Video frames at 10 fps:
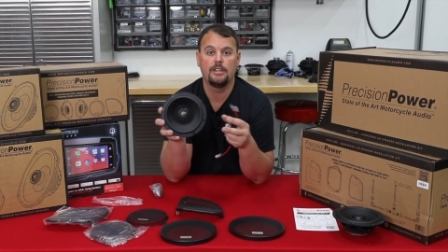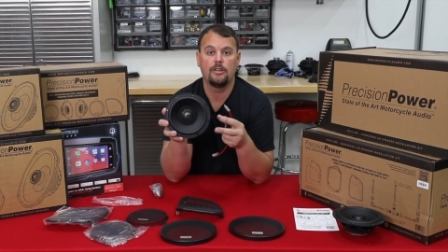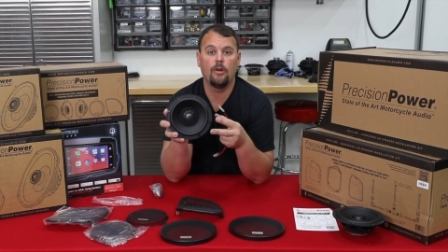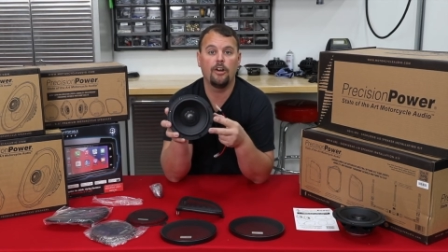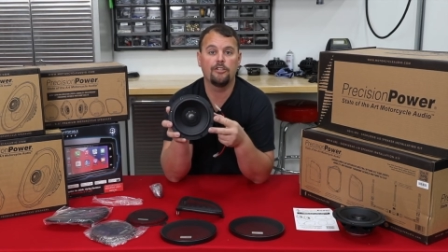
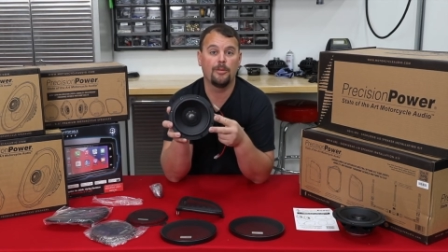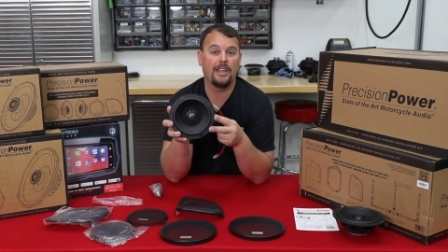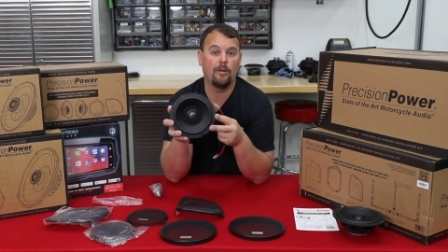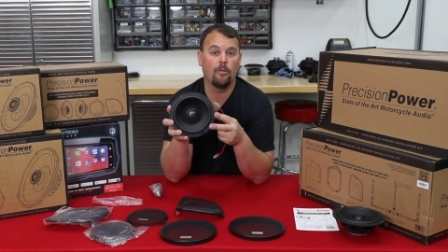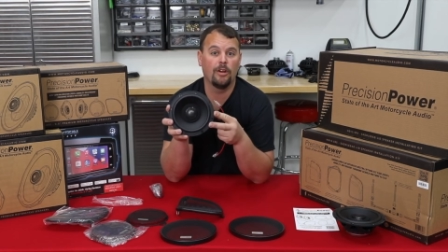You also
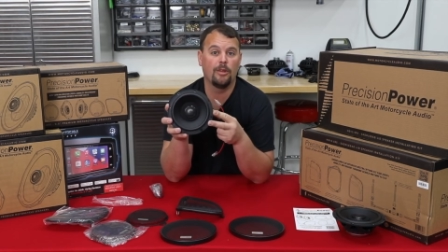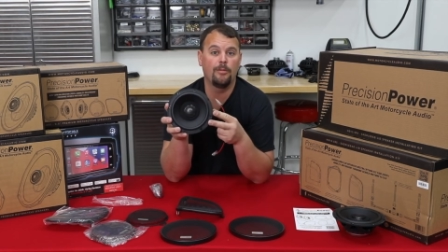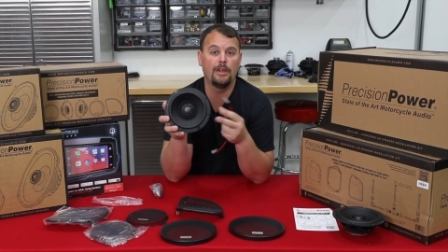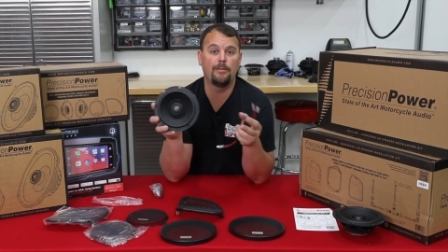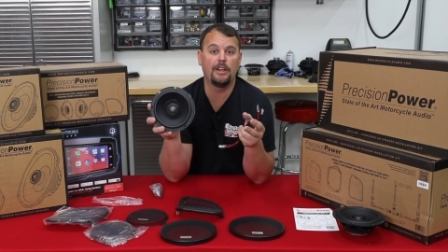make it where the
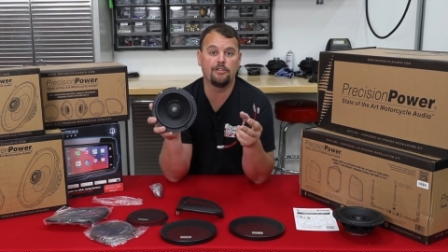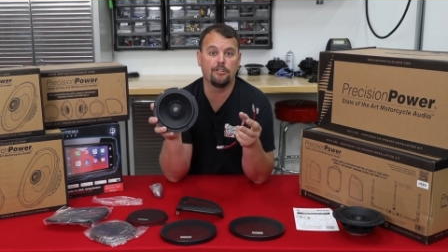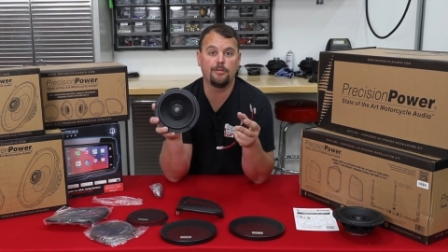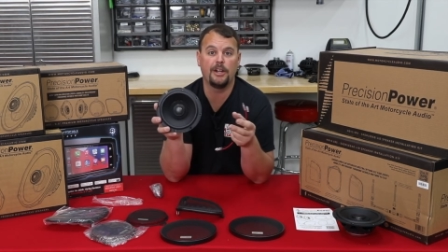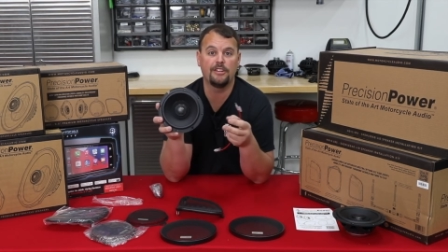mid-bass
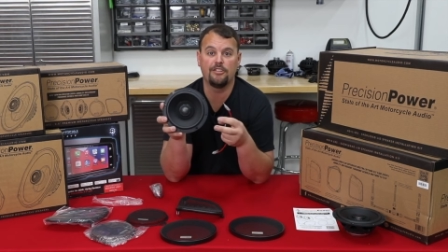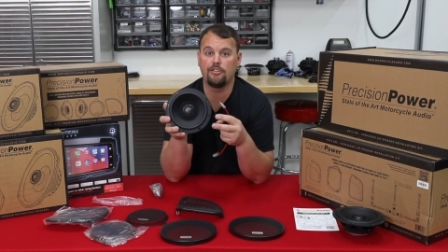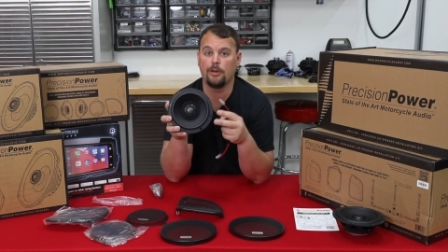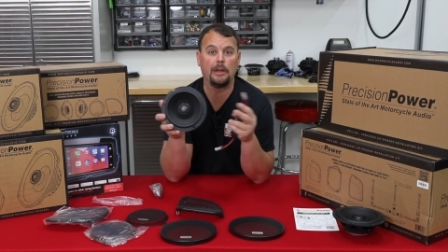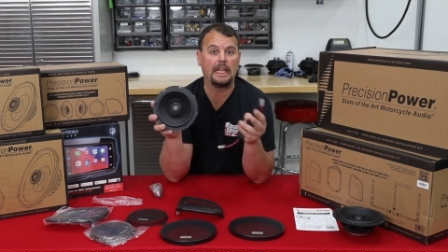response is
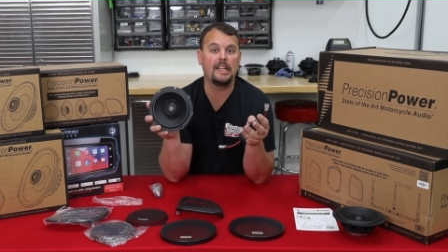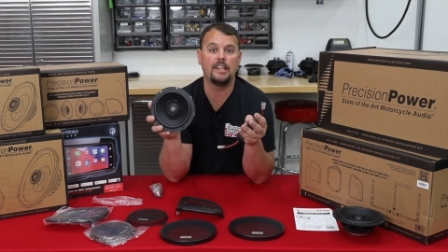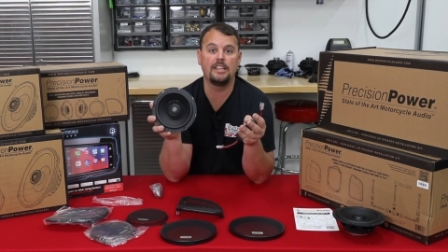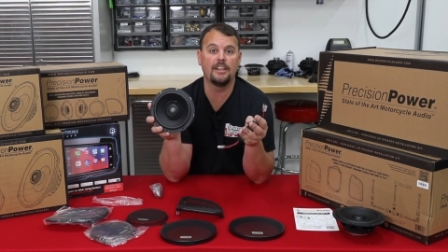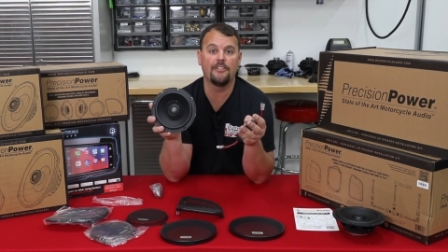
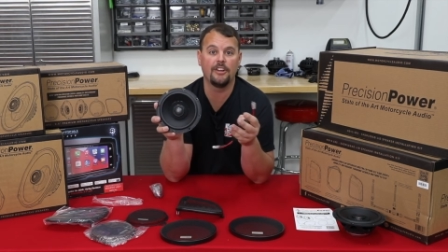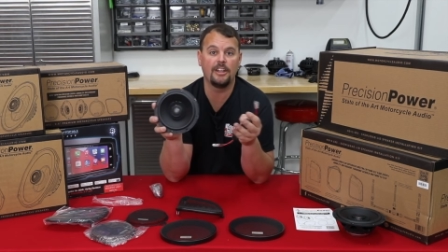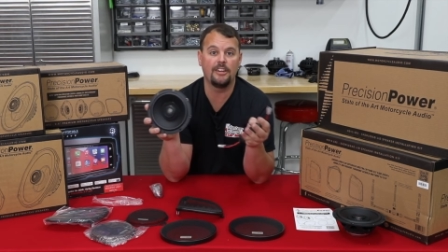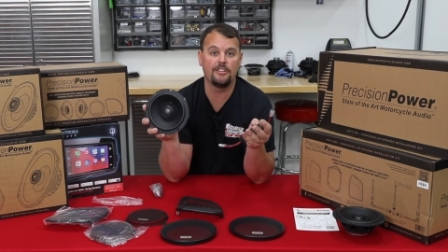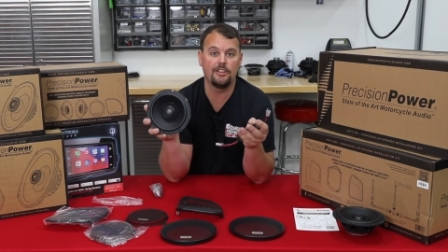completely
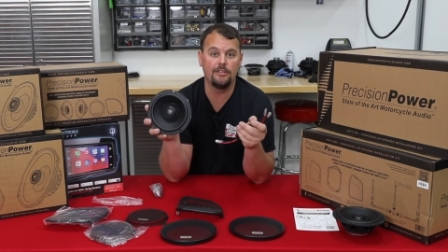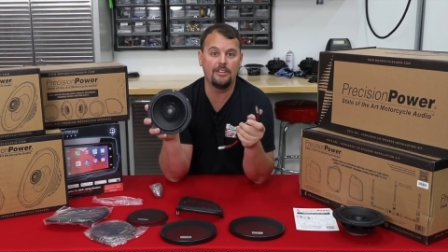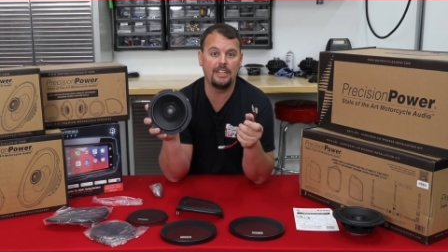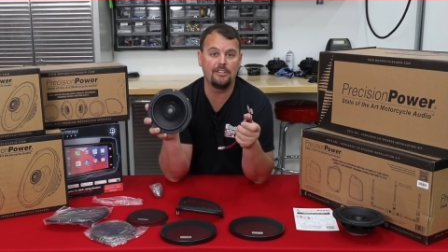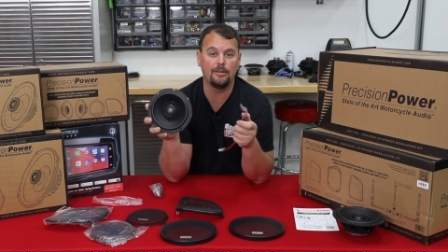different and the tune
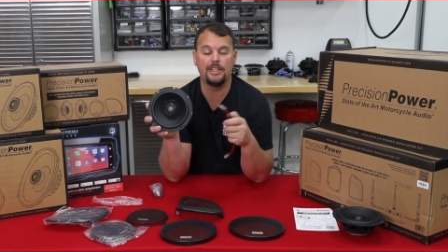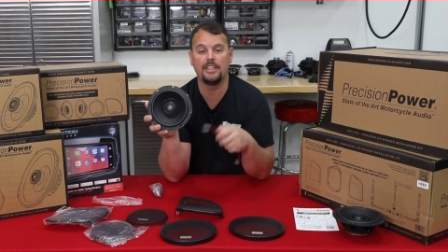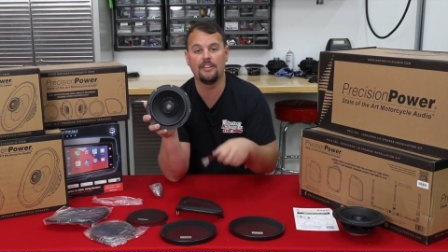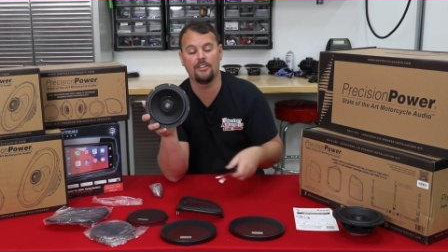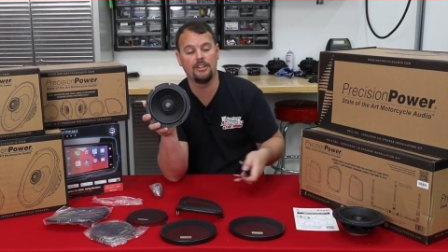needs to be
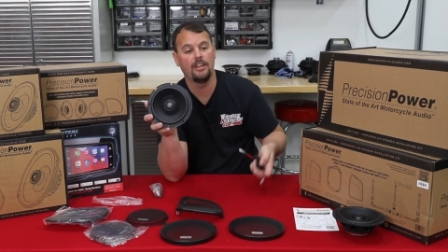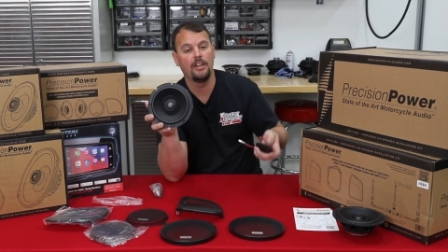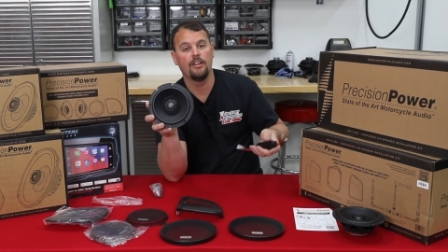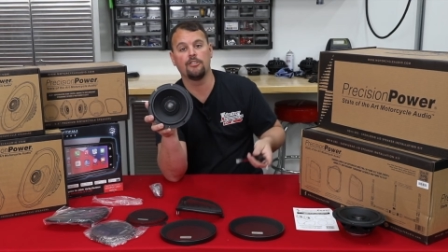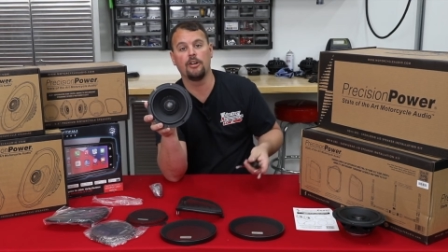different.
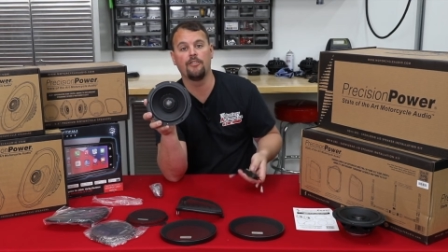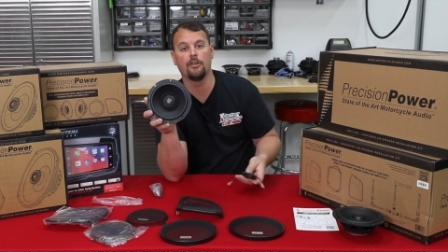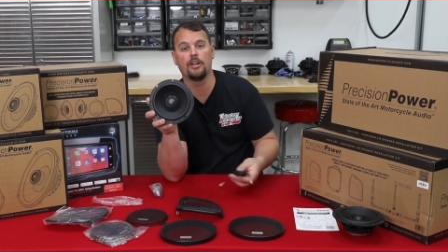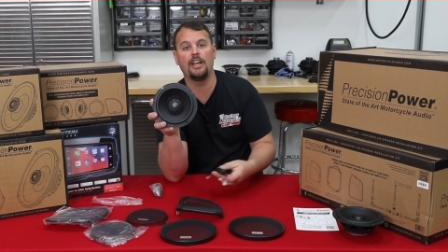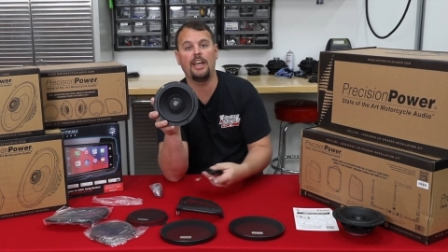So if
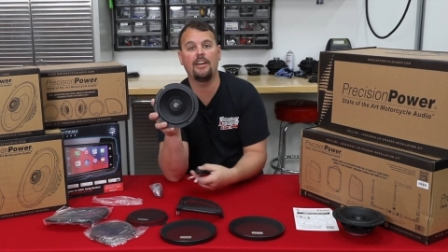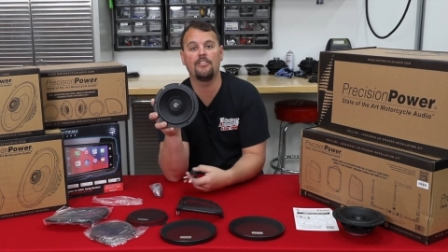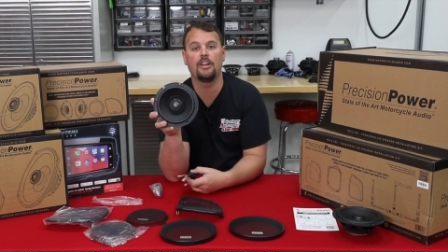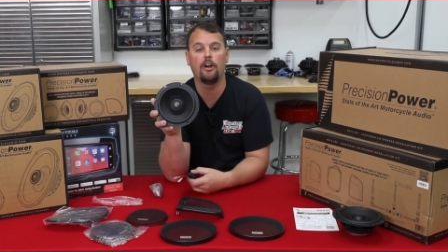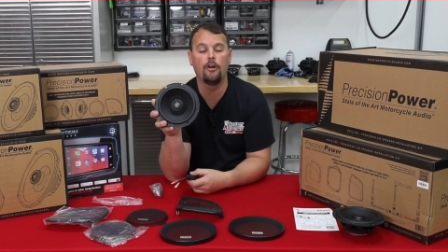you're going to have
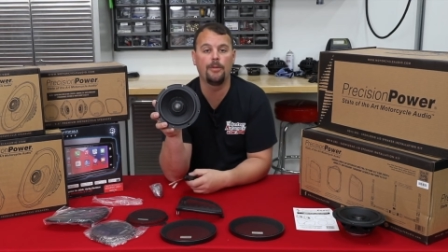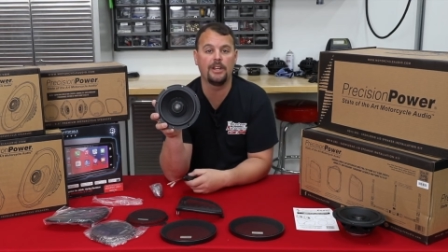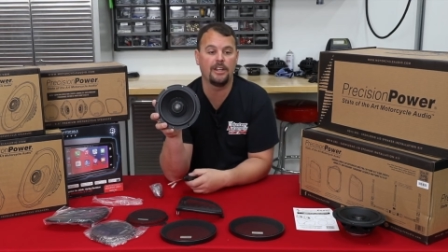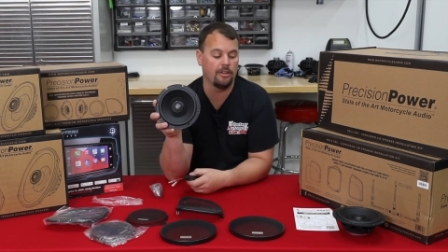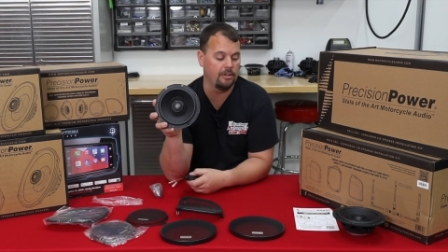an open
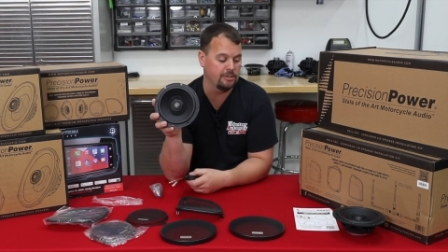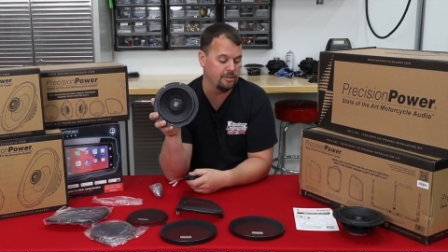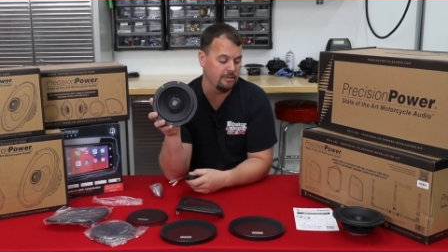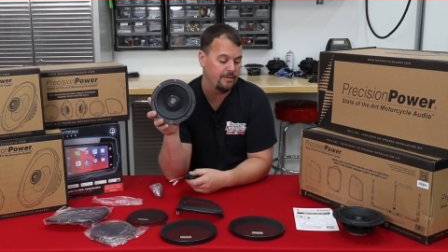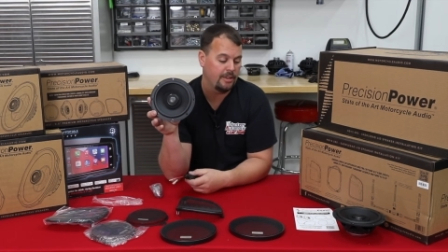
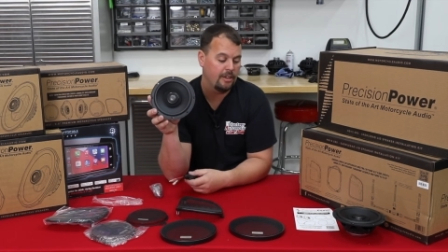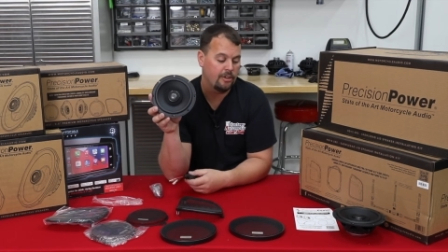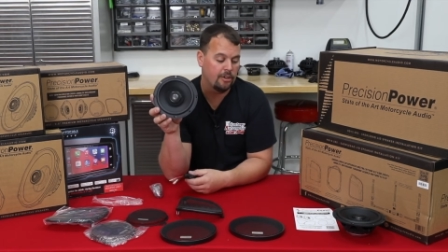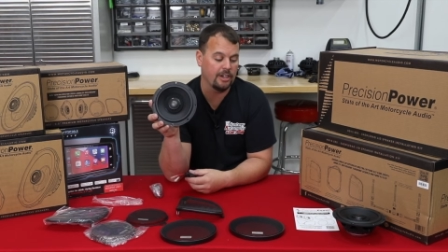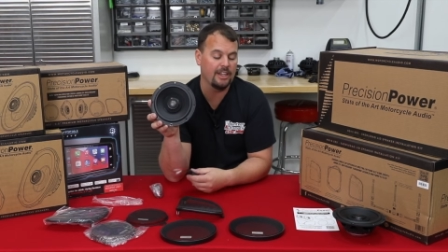enclosure,
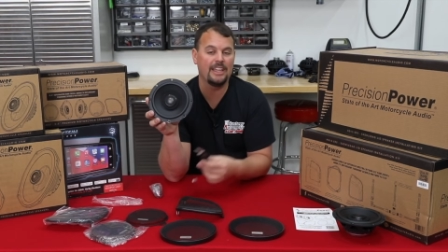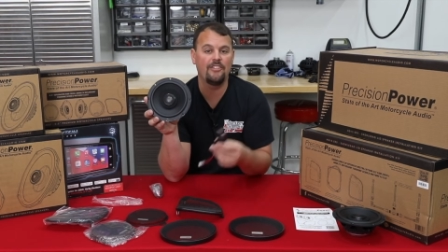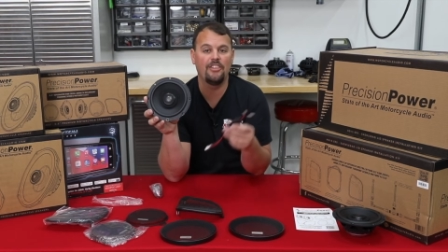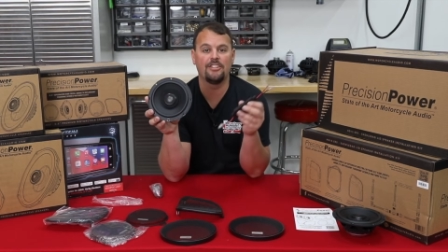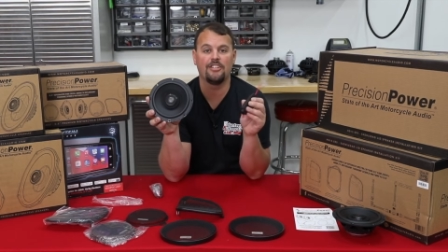you're going to
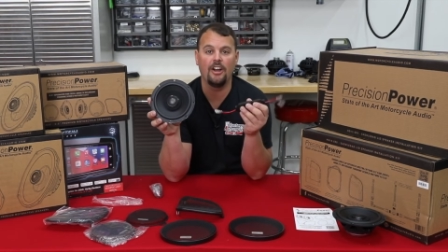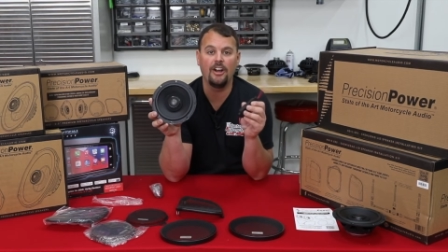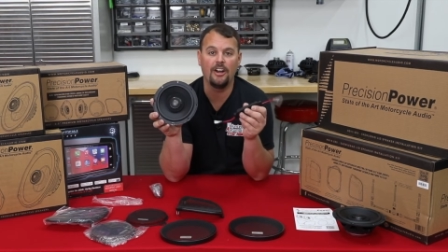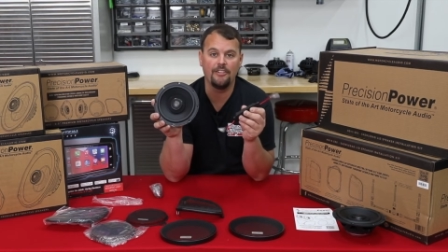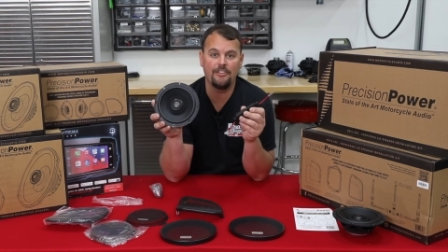leave this
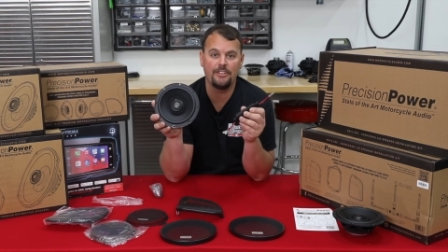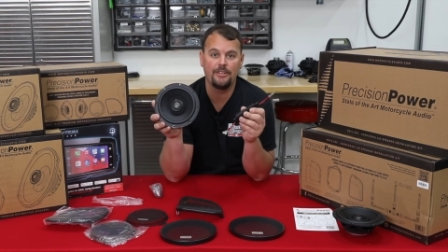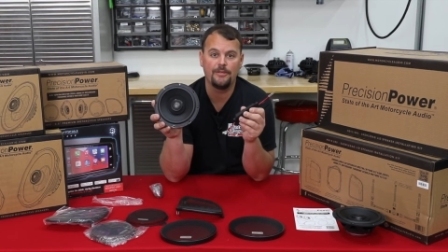off.